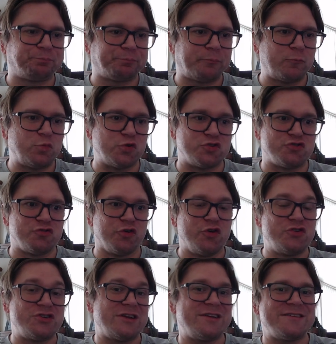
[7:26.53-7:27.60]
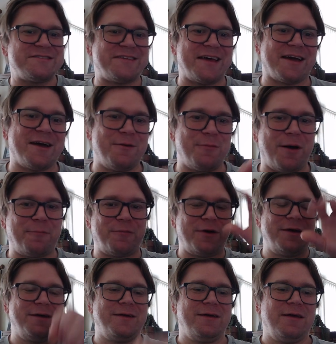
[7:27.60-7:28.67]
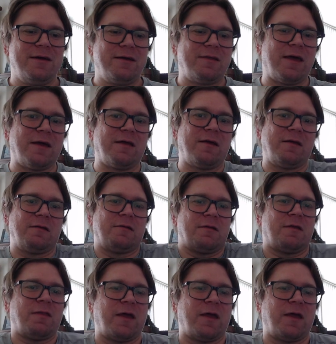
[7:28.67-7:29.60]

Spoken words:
protrusions that come up and